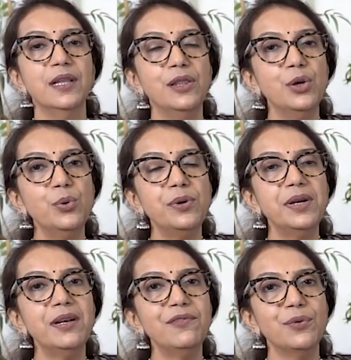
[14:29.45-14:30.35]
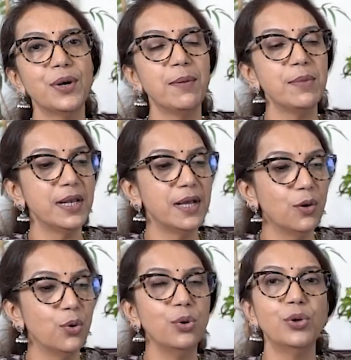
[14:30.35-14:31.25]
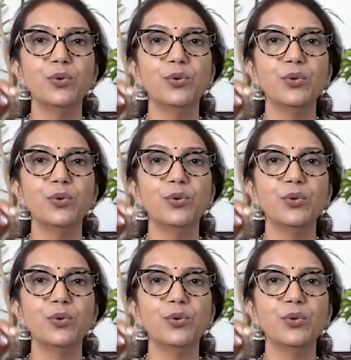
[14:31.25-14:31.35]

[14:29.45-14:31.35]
Nutrient foramina go